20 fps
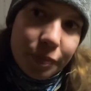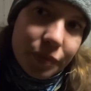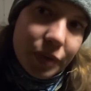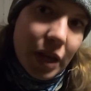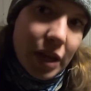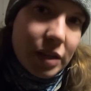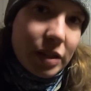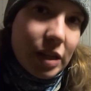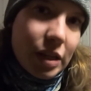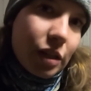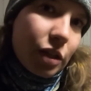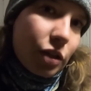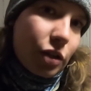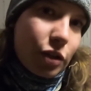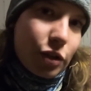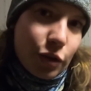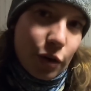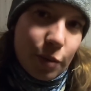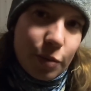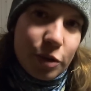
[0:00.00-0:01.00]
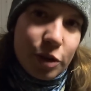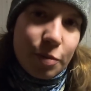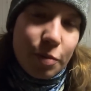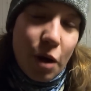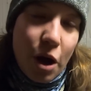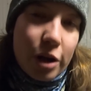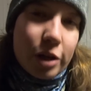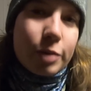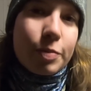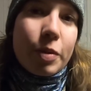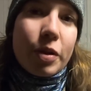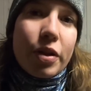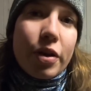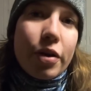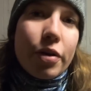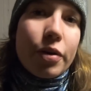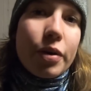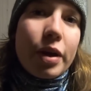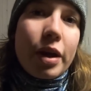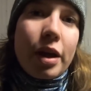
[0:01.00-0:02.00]
is in the description box
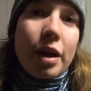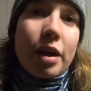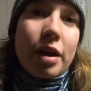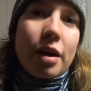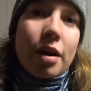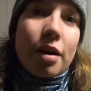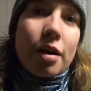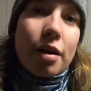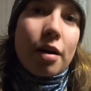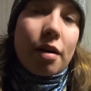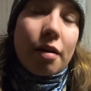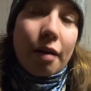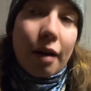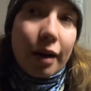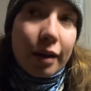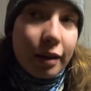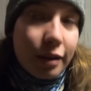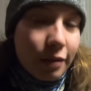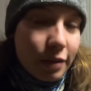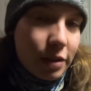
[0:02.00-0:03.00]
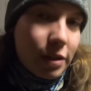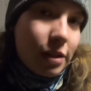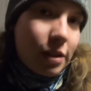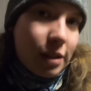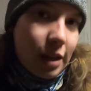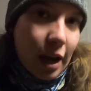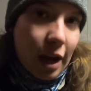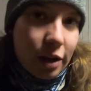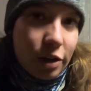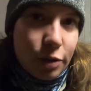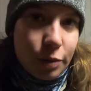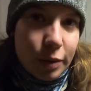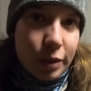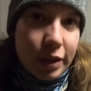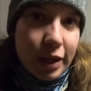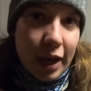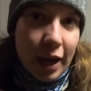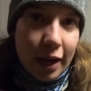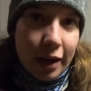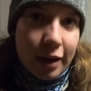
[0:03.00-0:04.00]
below. I live in
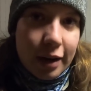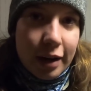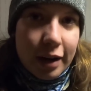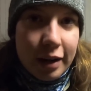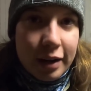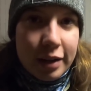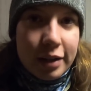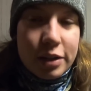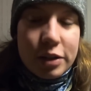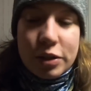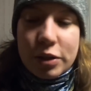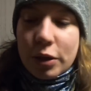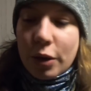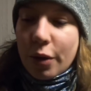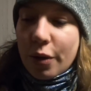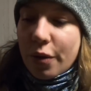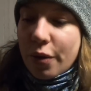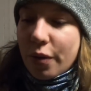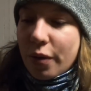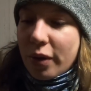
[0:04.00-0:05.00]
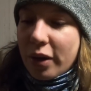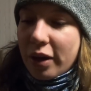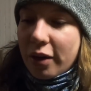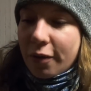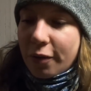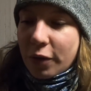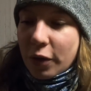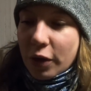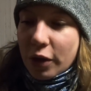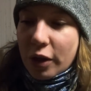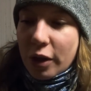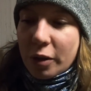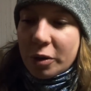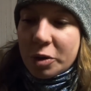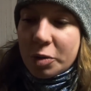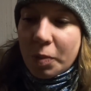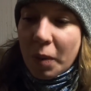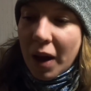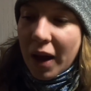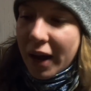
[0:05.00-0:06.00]
Saskatchewan, Canada, so if you're
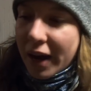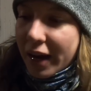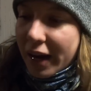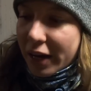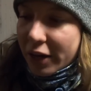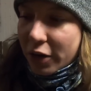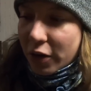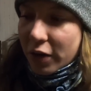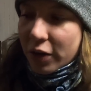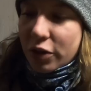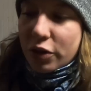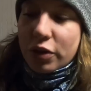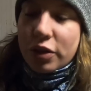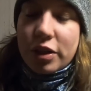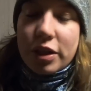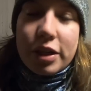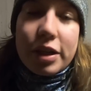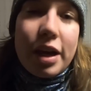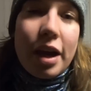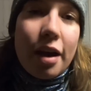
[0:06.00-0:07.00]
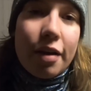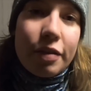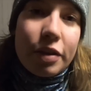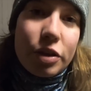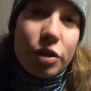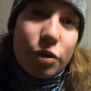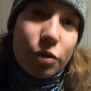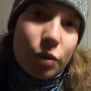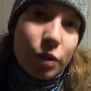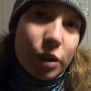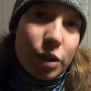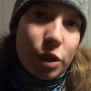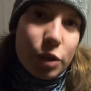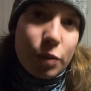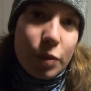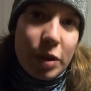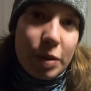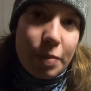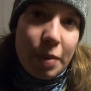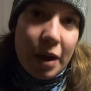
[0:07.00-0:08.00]
close by and you're interested in having two really
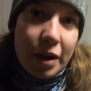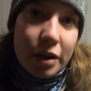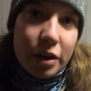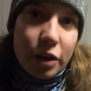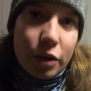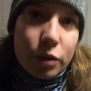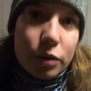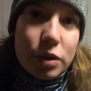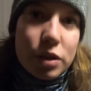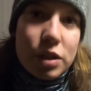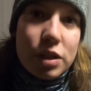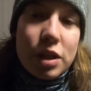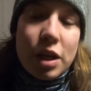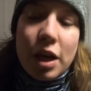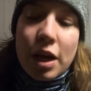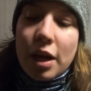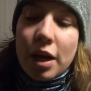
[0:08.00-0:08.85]
sweet pet goats,